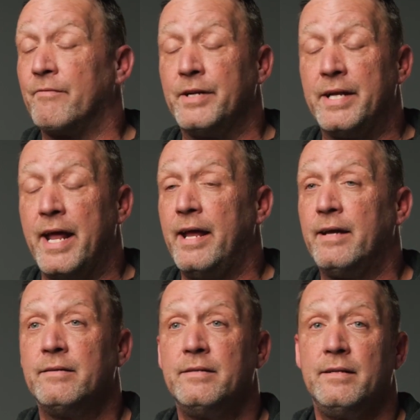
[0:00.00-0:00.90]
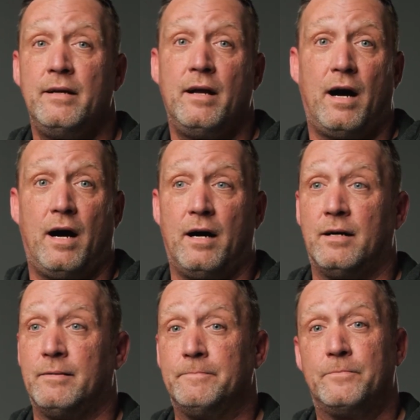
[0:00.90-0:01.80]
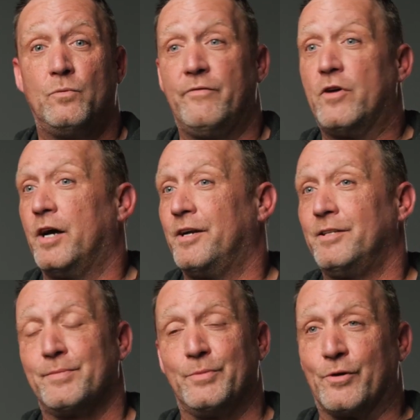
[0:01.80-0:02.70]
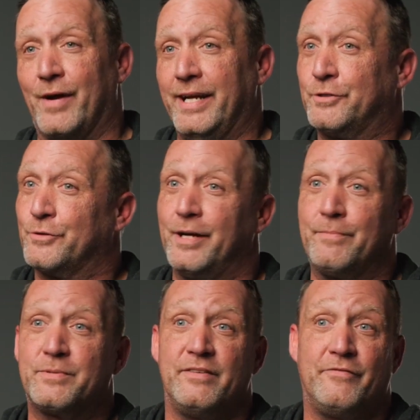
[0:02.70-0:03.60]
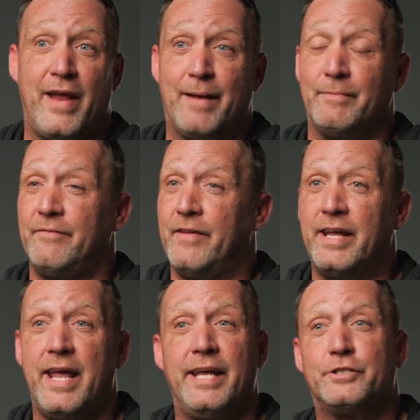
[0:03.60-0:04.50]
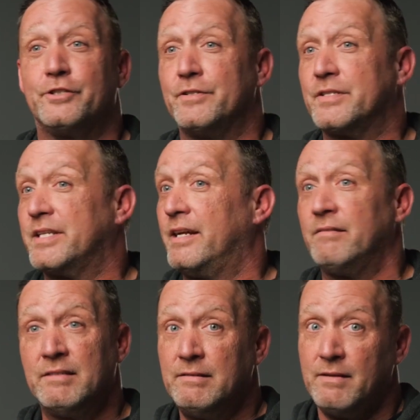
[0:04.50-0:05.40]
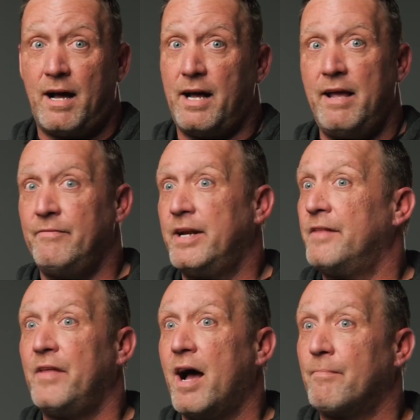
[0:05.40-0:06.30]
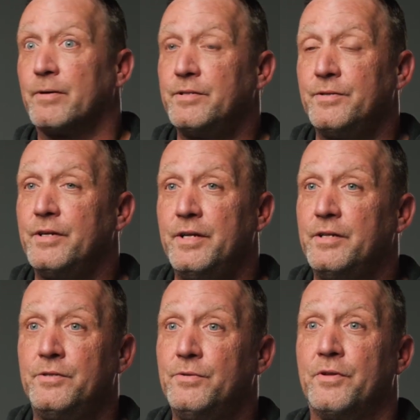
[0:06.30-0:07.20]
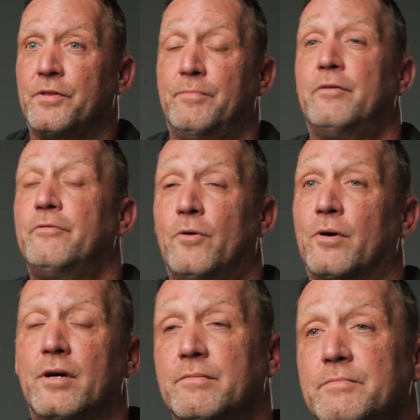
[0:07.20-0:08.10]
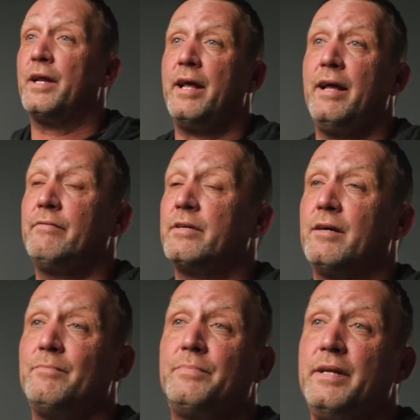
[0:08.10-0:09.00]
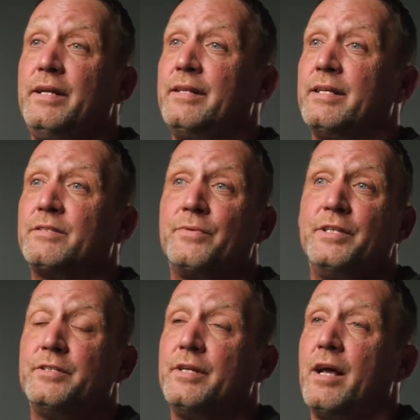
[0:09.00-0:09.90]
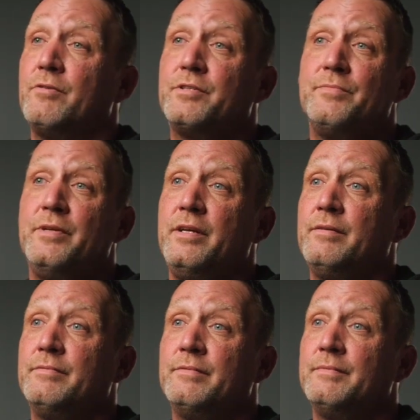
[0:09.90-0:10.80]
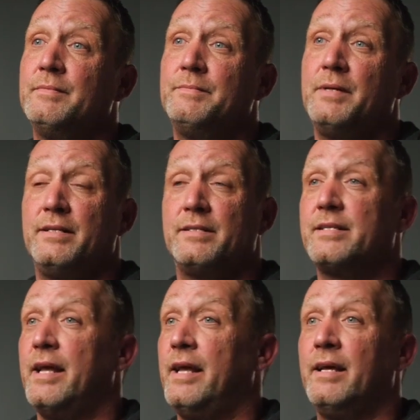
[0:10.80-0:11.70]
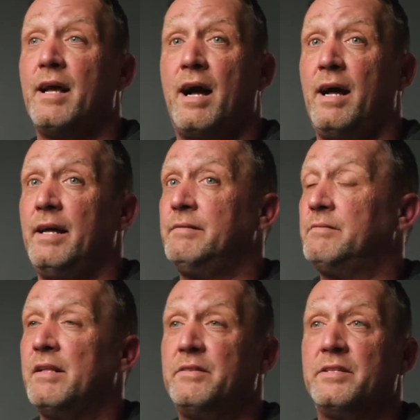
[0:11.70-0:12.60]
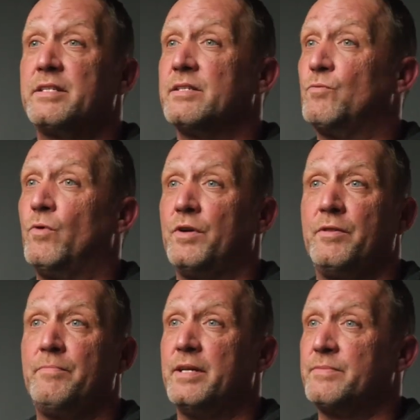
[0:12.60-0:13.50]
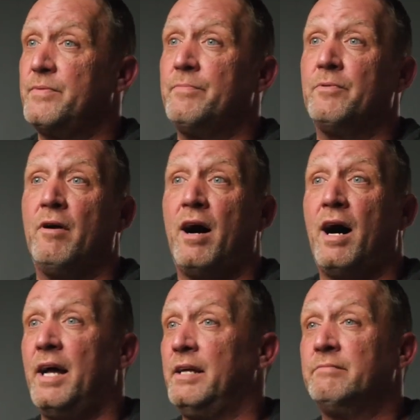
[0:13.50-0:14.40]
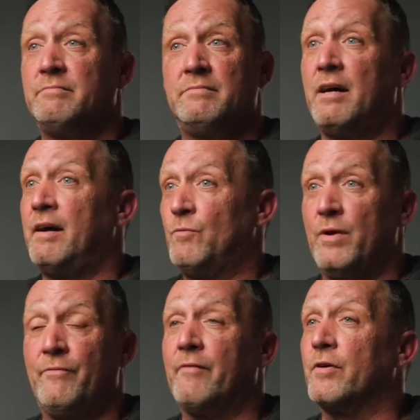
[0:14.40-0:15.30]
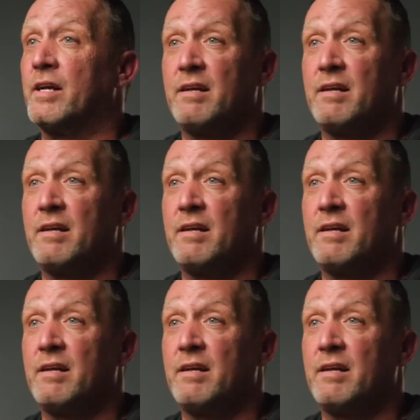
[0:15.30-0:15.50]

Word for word: every day. Um, we've gone on some great trips and family vacations that it, I haven't had the opportunity to do with them before. When I have a company that's reaching out to me and saying, I, this is one of the best people I, I, we've ever